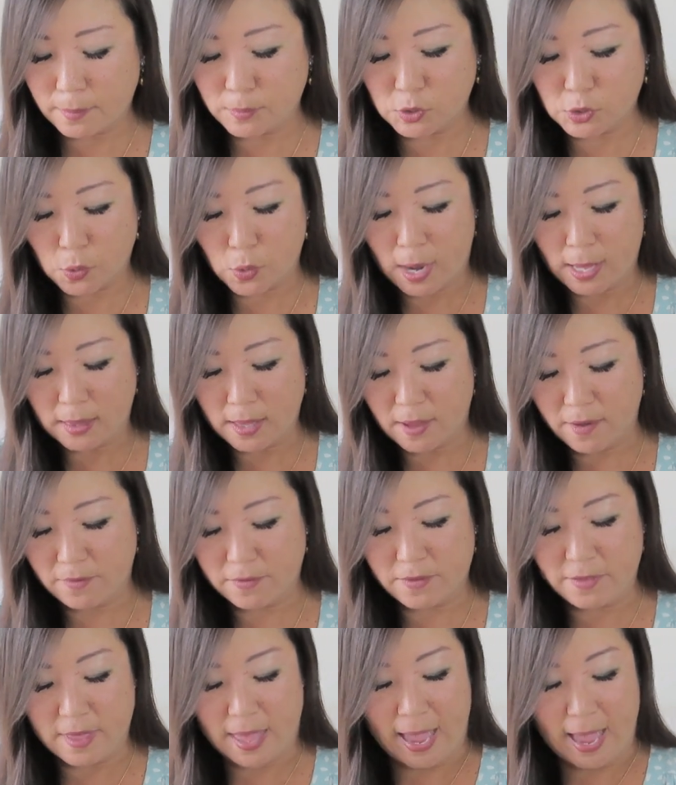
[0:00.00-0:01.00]
So I
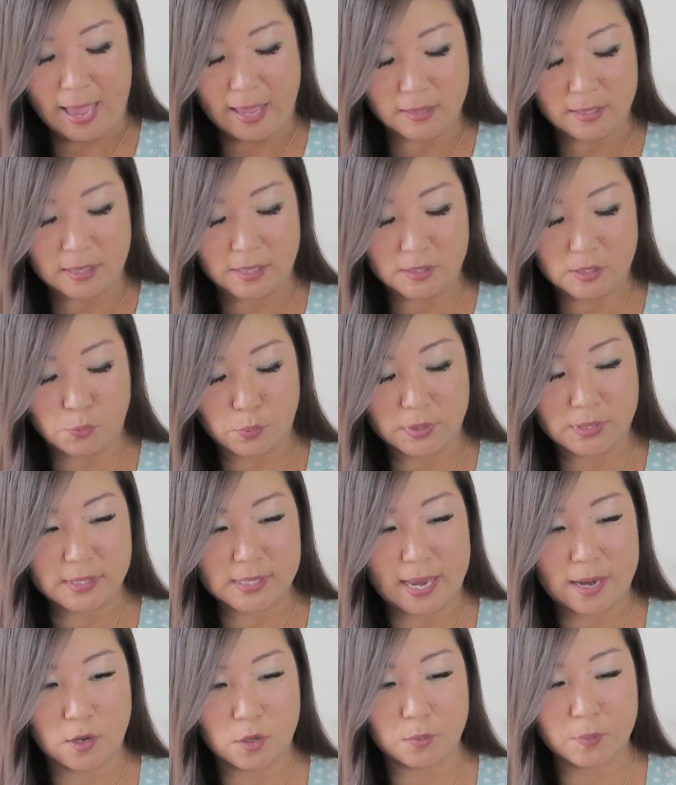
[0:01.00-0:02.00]
love that it's
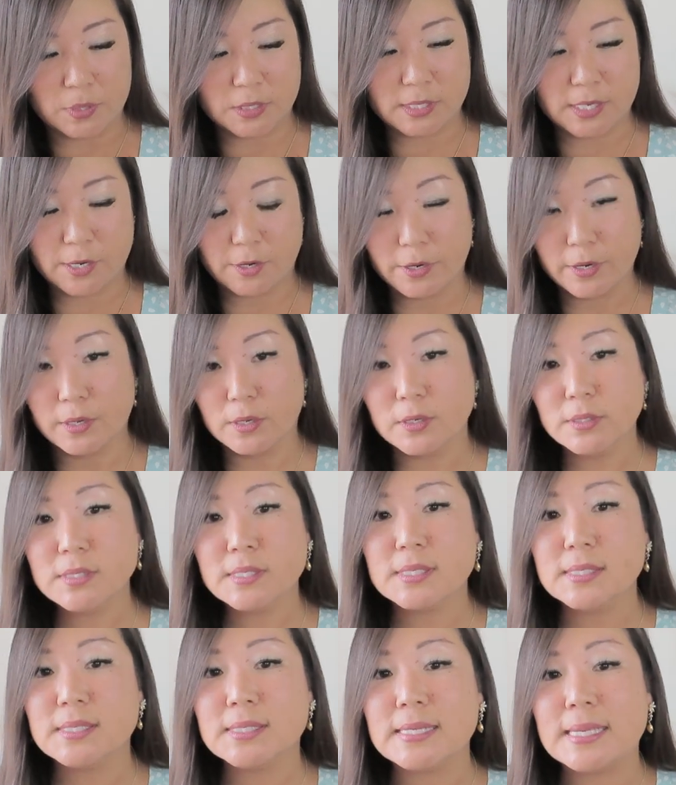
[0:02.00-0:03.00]
recycled
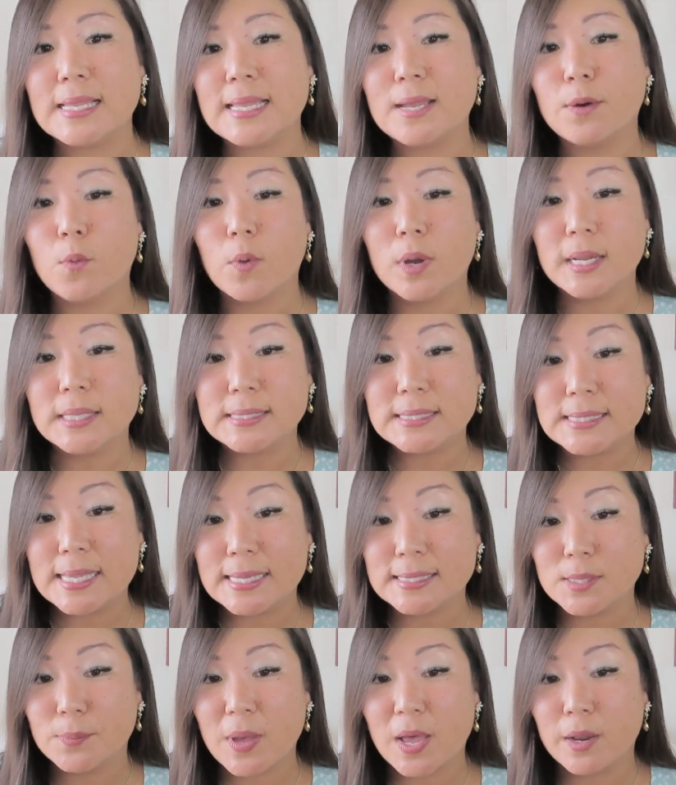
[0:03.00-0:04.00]
materials. Let's see what it
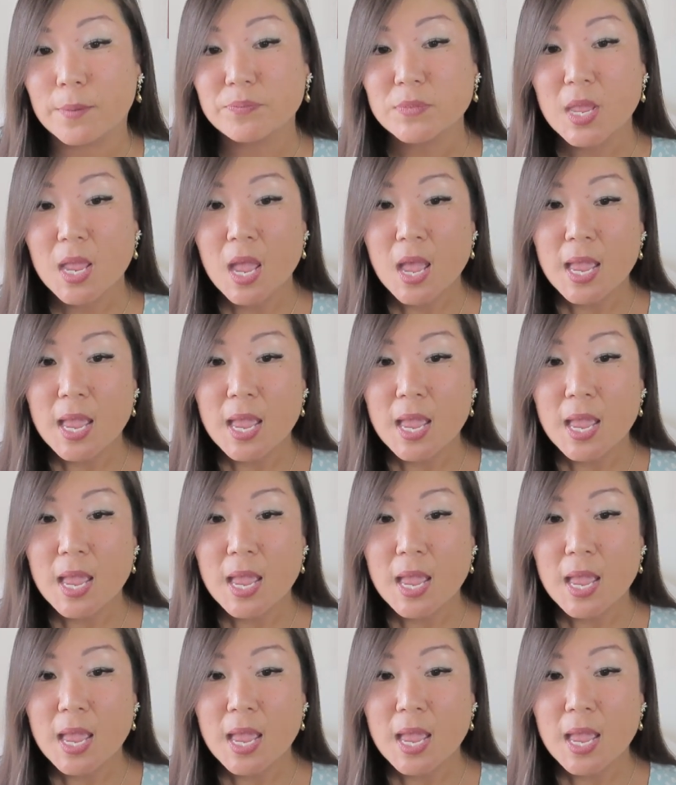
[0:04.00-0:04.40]
says about it.